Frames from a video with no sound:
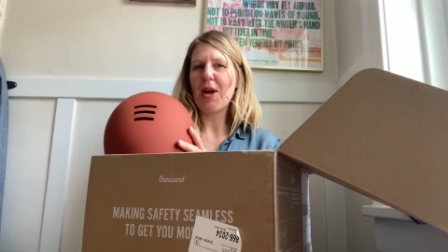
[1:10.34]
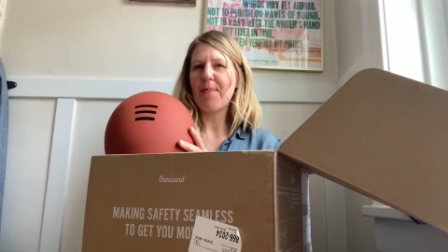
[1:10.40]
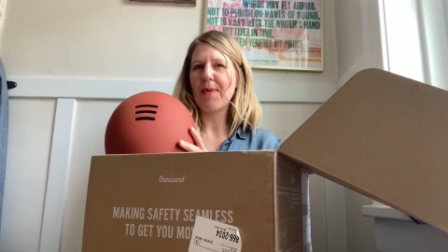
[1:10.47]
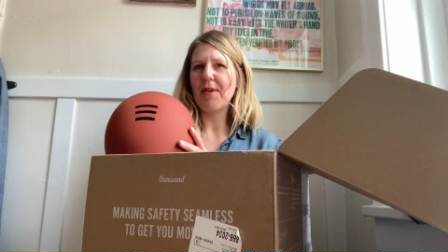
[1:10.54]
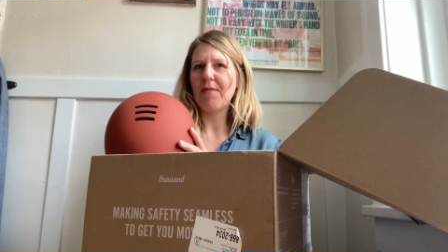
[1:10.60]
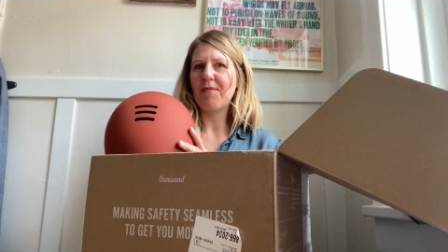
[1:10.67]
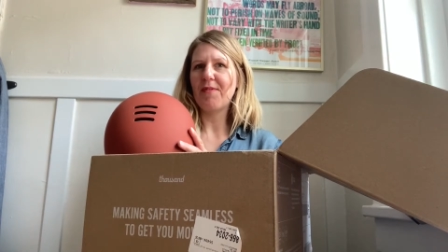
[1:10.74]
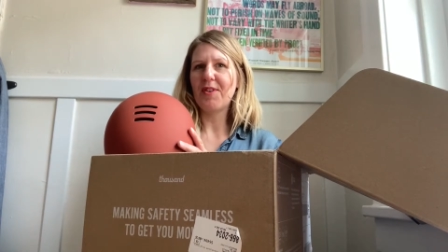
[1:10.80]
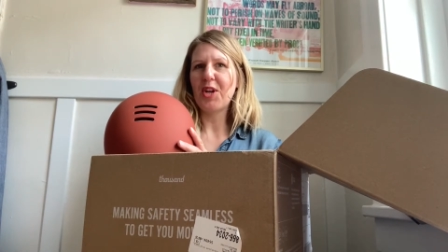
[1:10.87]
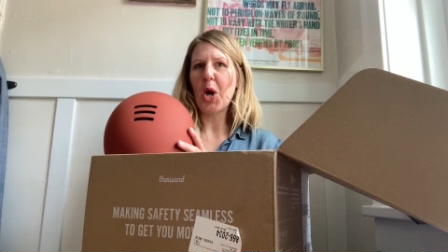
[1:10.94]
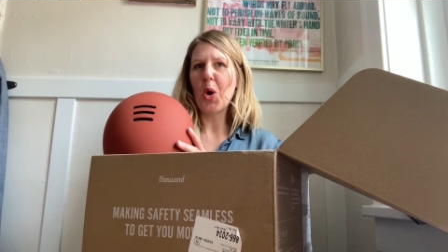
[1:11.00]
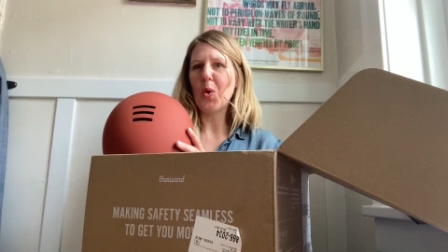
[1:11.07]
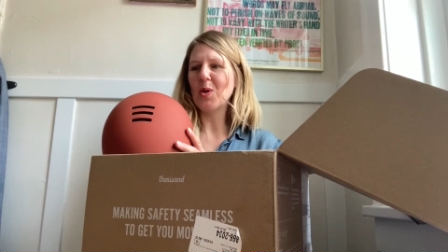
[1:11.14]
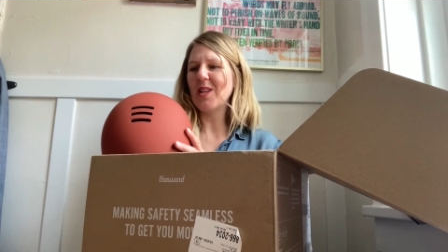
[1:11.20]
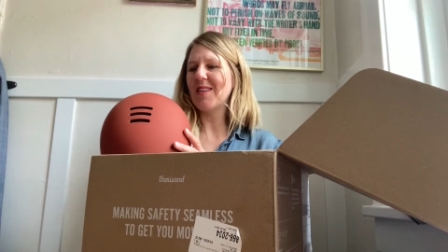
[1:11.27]
of
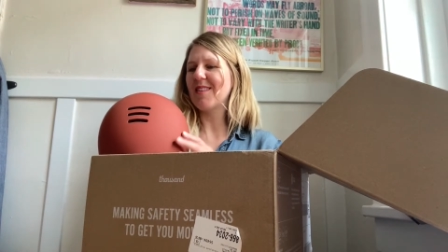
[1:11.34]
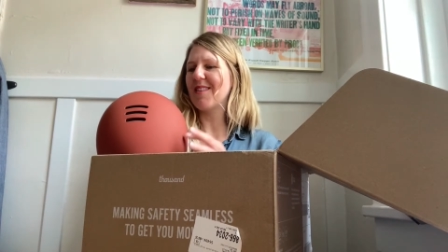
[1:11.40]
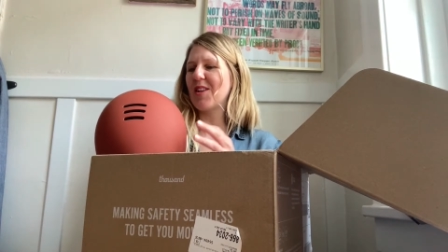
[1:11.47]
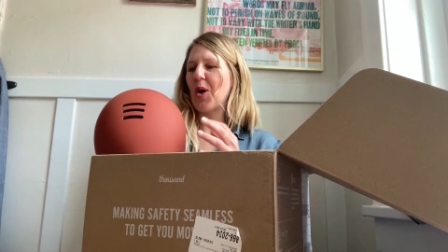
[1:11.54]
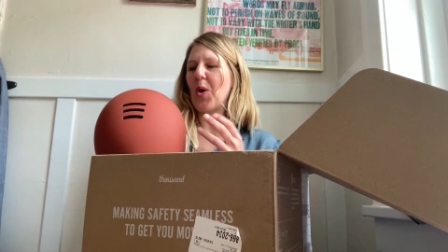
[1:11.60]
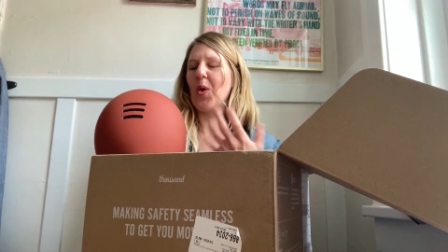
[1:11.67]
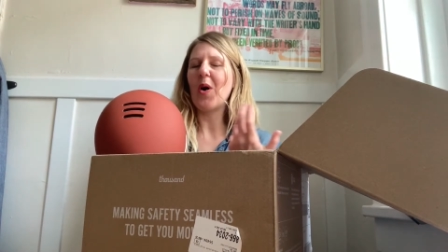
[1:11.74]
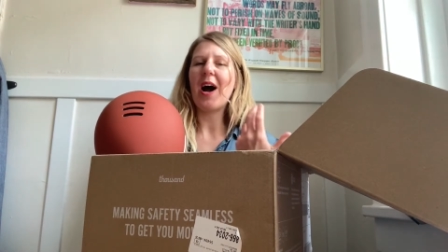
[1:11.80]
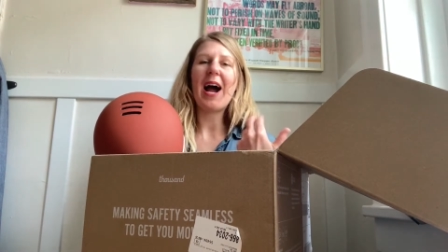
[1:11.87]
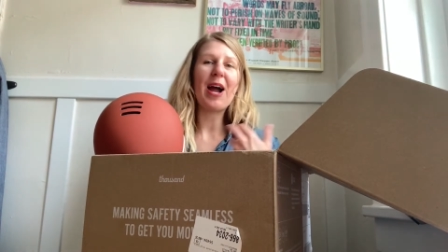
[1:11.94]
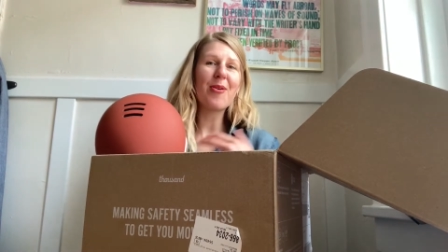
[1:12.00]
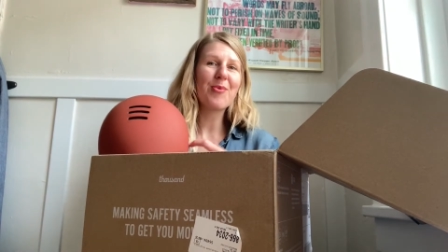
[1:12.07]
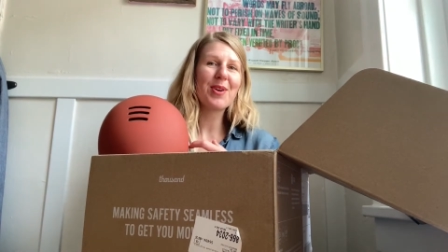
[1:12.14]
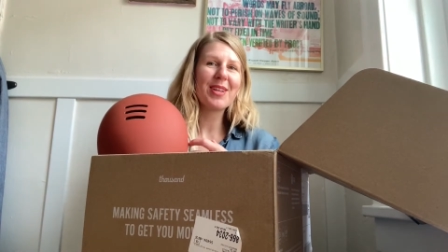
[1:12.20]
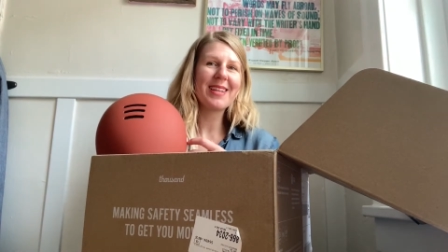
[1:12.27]
tones. So I
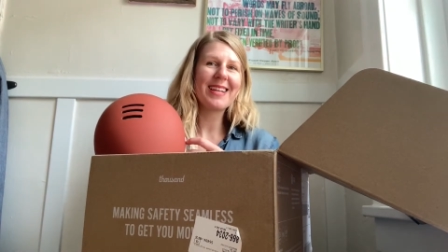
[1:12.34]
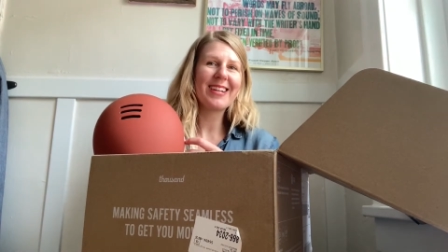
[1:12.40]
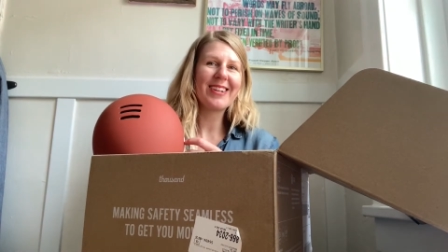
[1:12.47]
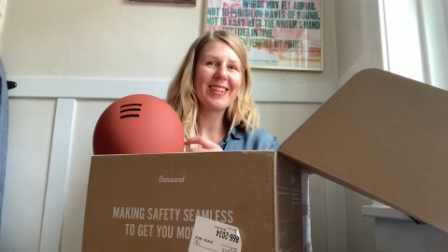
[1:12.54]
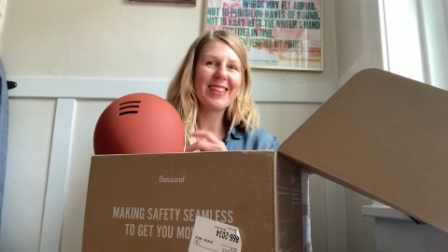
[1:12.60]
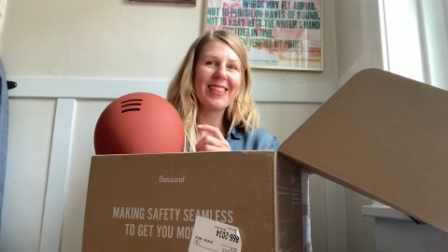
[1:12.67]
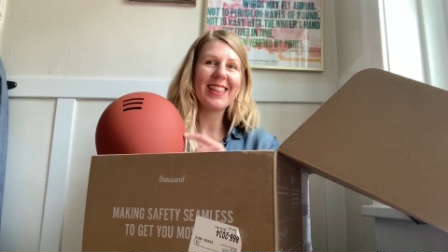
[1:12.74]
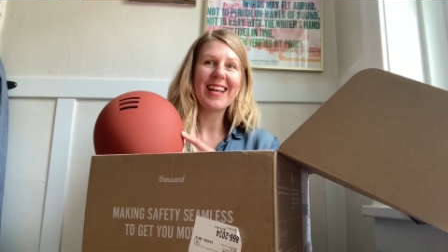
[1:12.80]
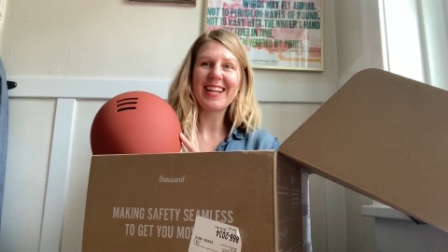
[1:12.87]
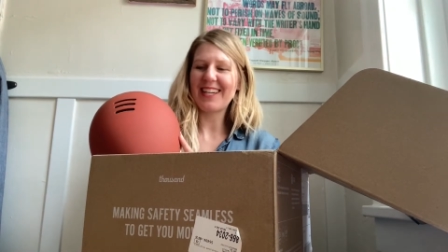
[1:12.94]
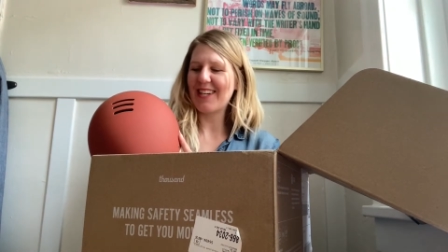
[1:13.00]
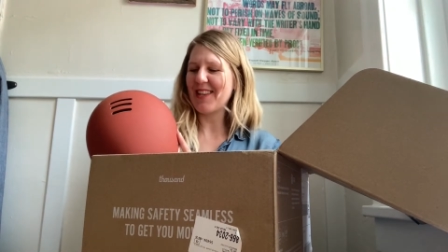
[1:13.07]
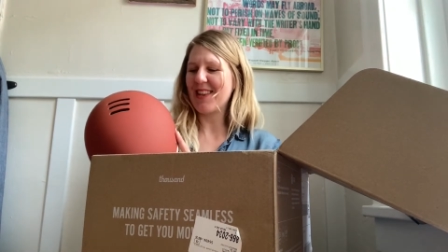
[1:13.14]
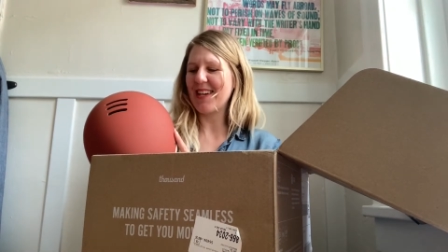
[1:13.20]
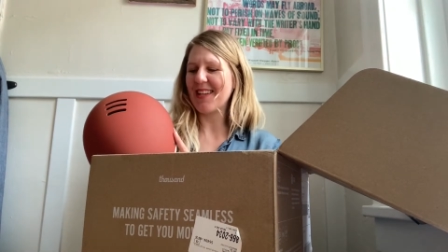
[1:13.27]
really
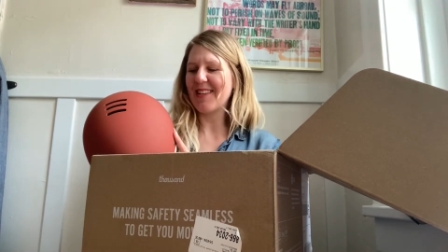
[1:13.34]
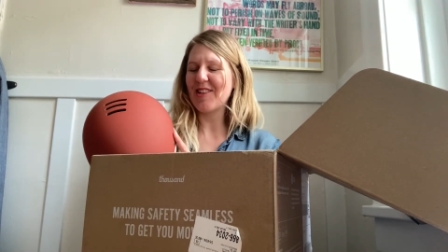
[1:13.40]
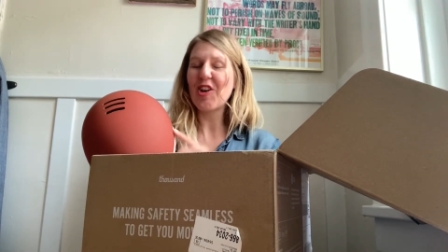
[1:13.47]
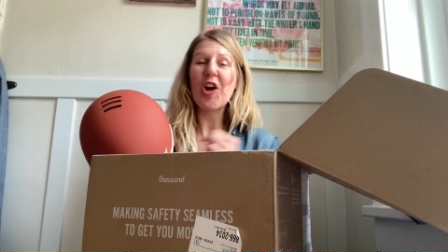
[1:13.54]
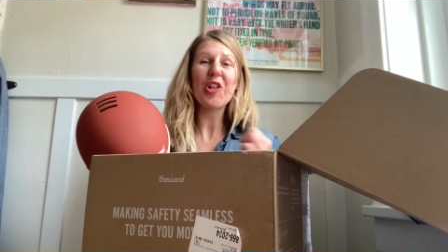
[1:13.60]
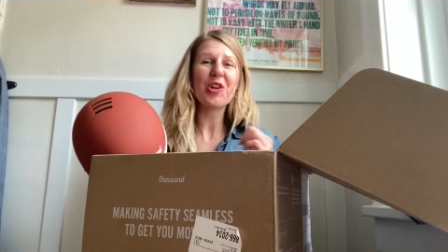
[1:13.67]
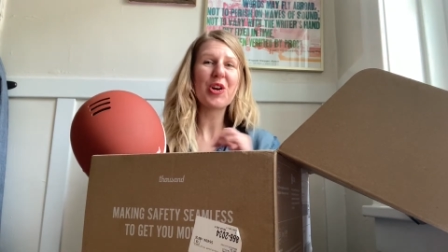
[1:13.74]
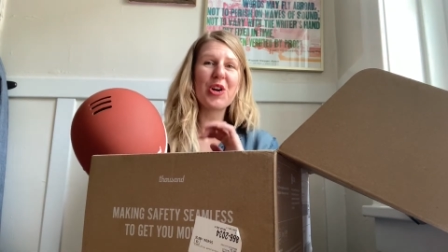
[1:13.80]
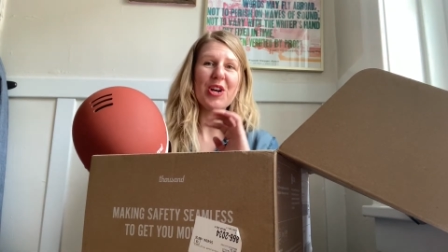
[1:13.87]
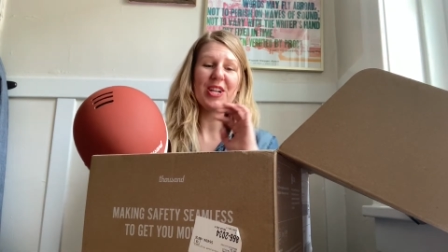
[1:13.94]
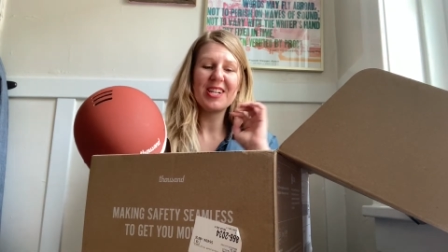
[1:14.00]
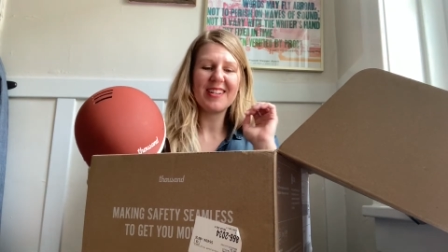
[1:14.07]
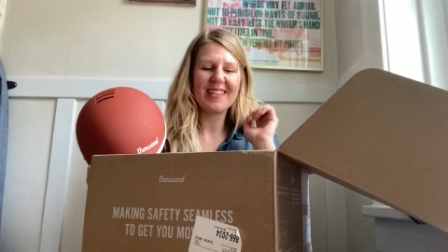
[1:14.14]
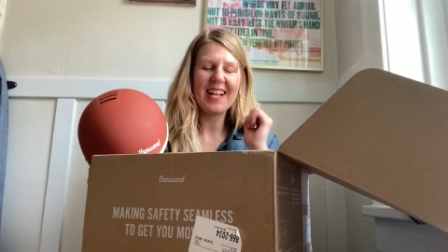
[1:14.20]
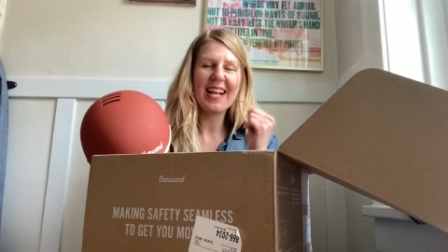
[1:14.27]
liked this color
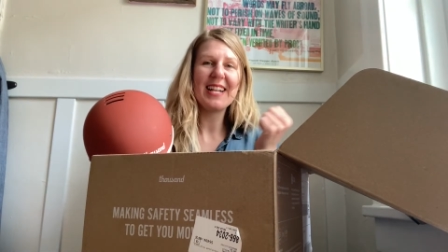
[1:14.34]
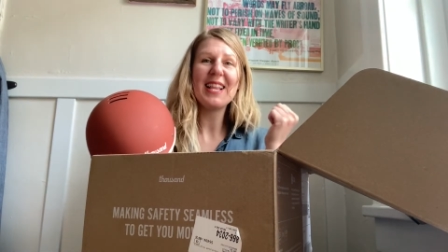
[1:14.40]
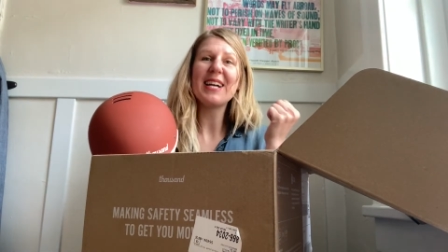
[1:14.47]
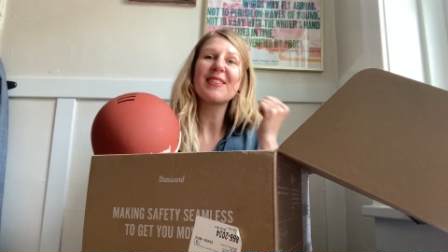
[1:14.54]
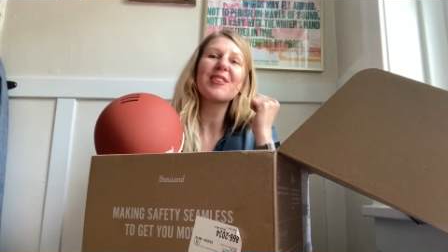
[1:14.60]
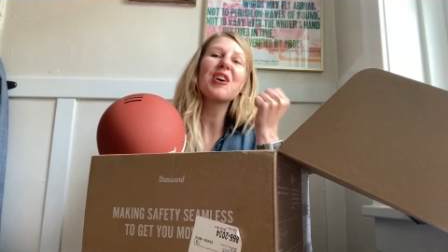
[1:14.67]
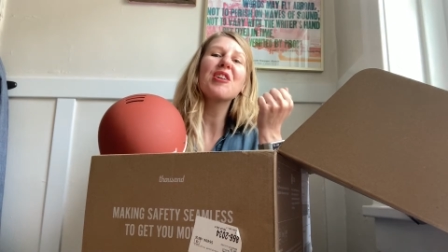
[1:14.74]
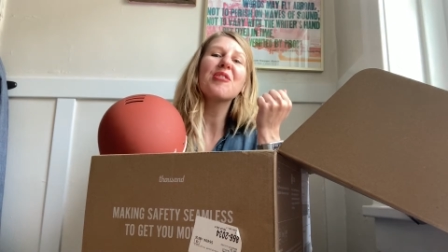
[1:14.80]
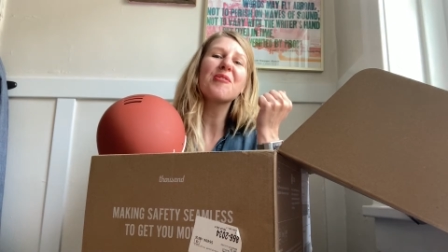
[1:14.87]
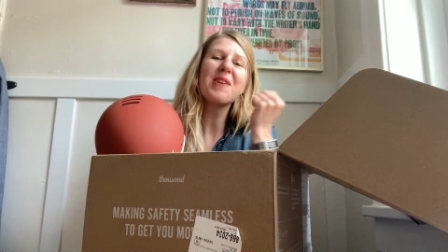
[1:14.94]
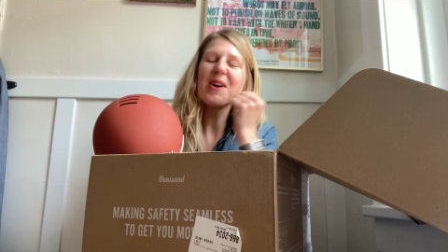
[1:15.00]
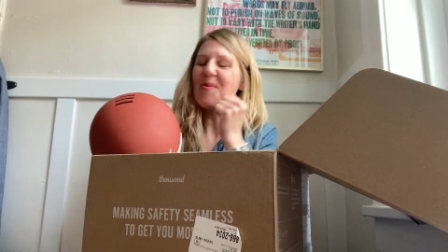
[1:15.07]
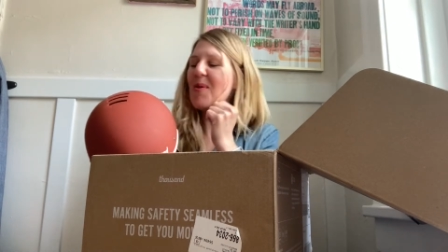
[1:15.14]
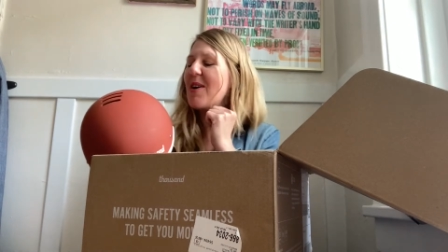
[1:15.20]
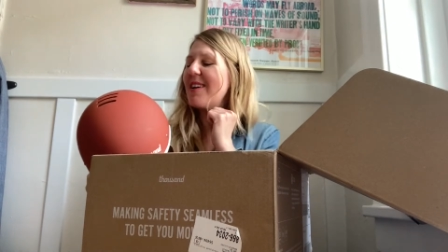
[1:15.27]
and said, that's the color
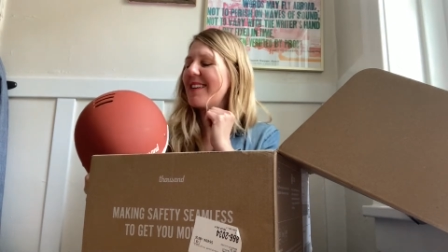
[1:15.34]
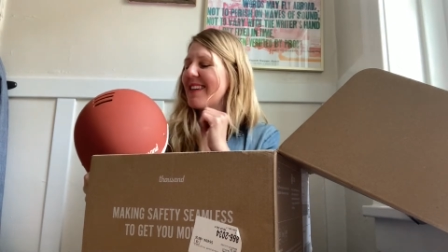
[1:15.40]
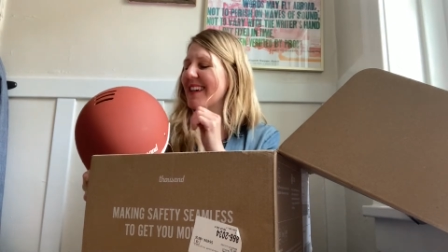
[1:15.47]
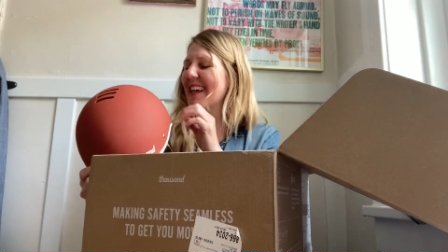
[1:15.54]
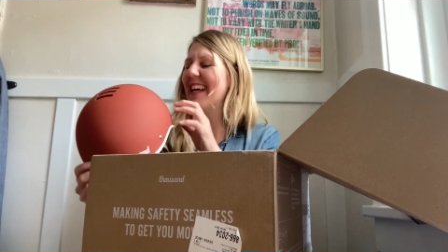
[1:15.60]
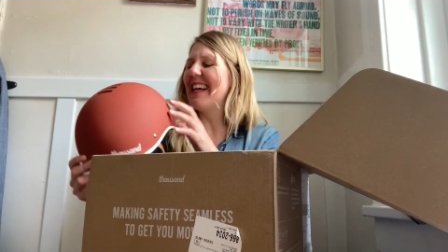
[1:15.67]
I want.